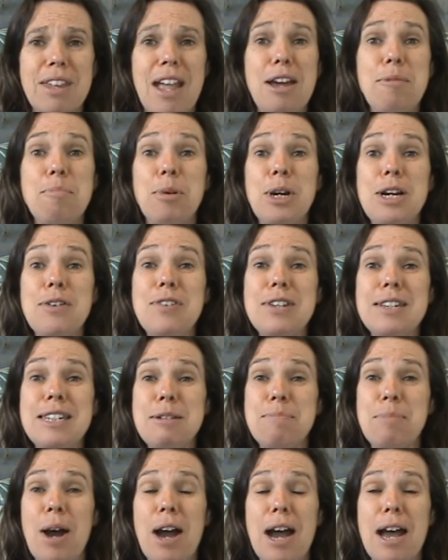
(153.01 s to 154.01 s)
And
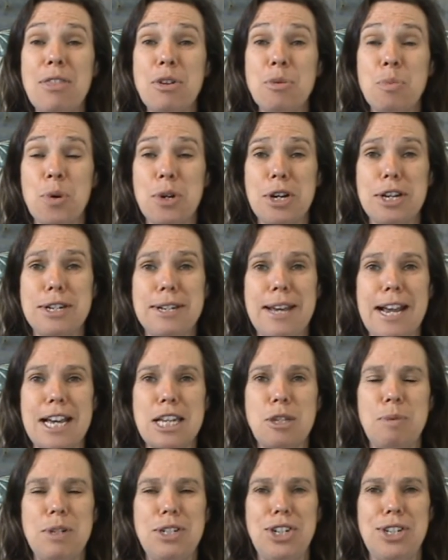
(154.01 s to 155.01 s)
previously by the water
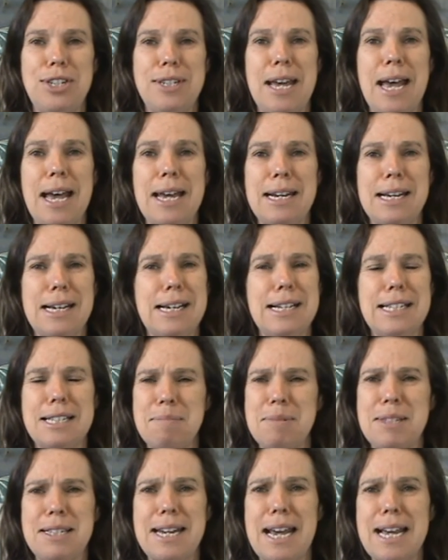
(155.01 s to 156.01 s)
tanks, we just had
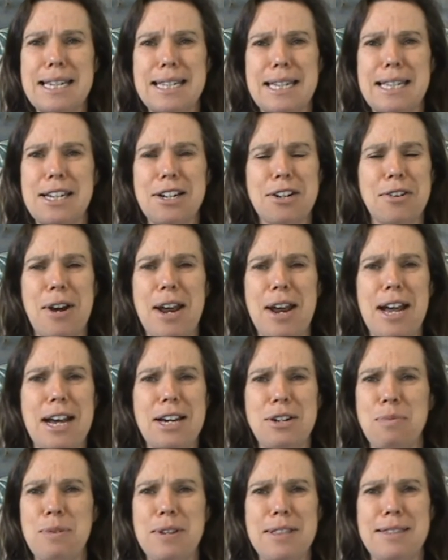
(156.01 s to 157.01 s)
some stakes in the
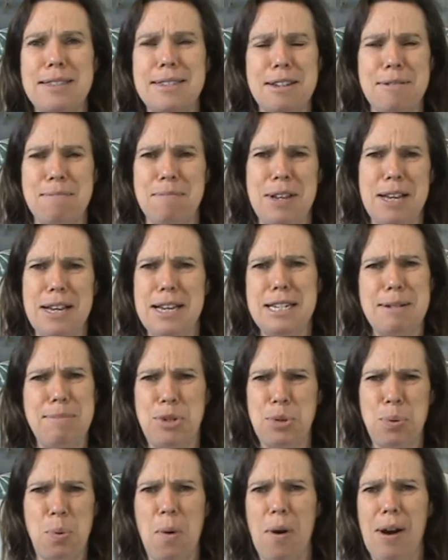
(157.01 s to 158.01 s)
ground with
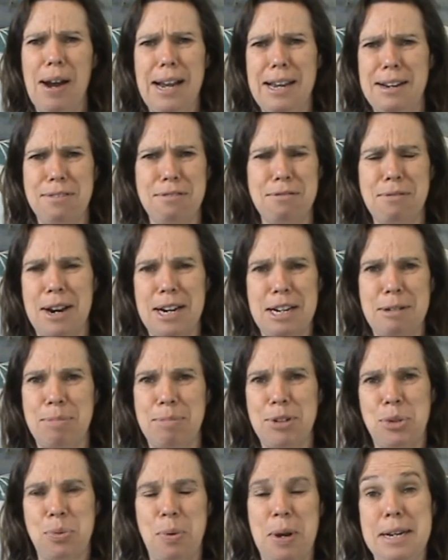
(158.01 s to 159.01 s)
some twine running
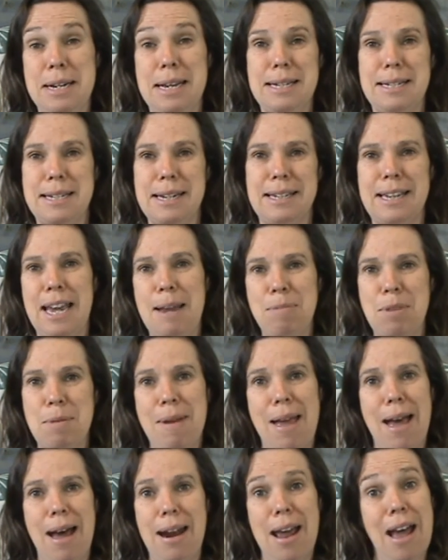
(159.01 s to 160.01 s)
between it to keep
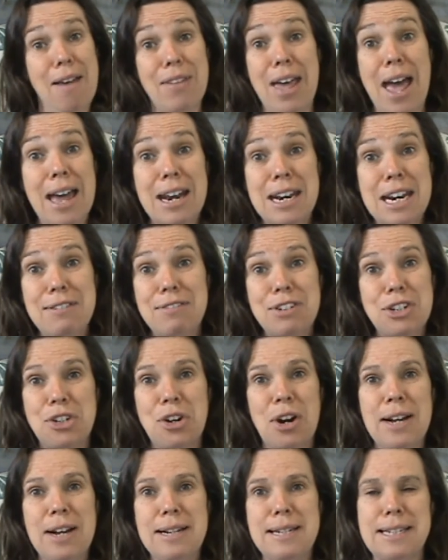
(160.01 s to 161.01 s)
them out. And they hadn't even
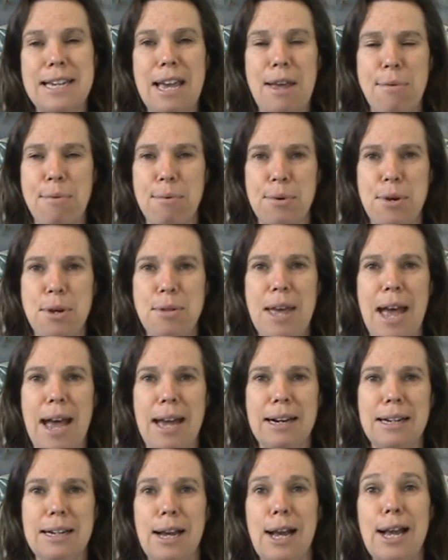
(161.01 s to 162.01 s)
tried to get through
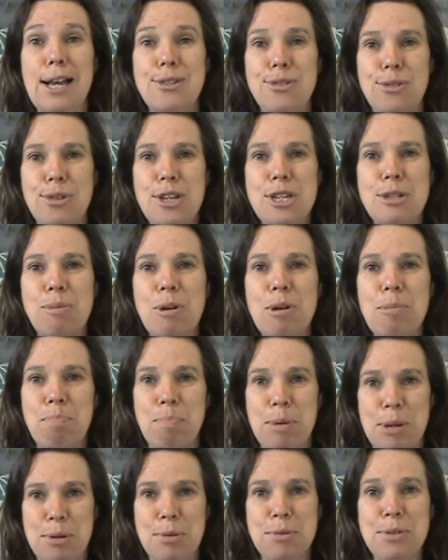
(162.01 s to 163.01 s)
that. As soon as we
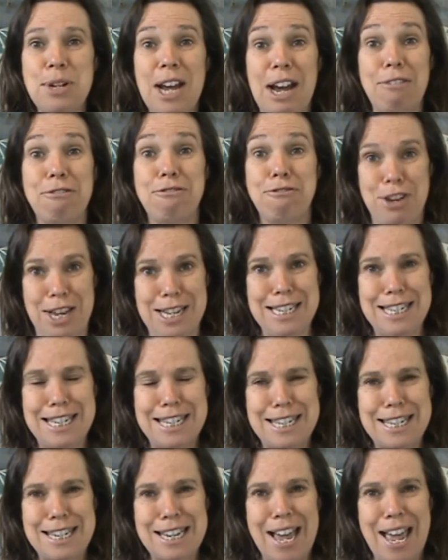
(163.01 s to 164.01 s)
build a
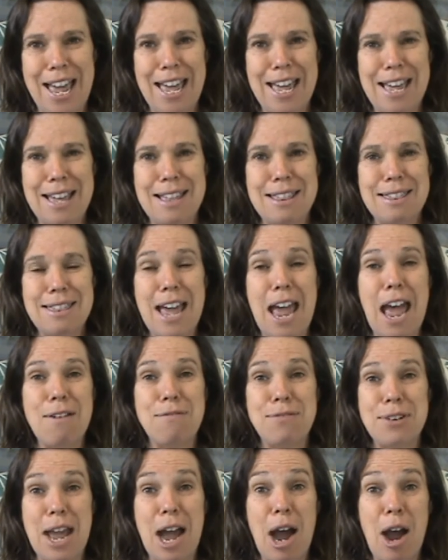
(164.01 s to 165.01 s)
fence, they
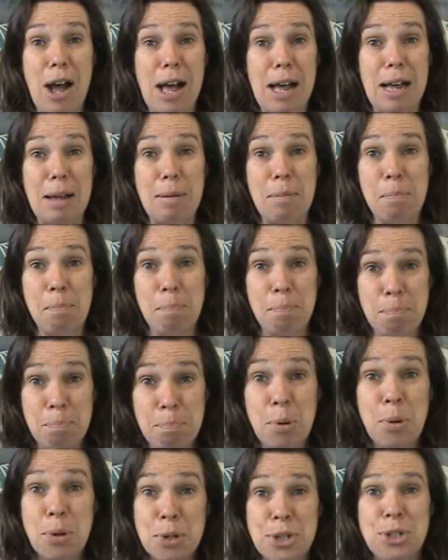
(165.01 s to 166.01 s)
have now
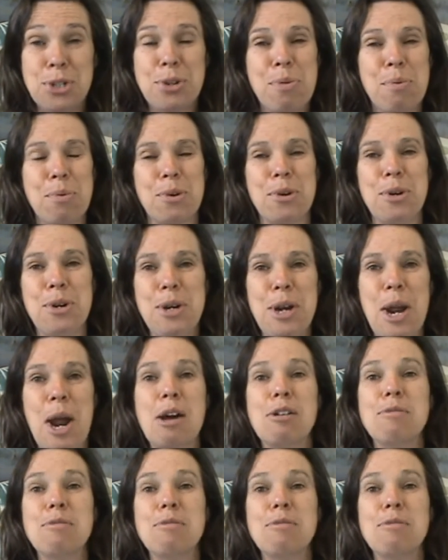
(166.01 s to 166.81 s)
pushed through,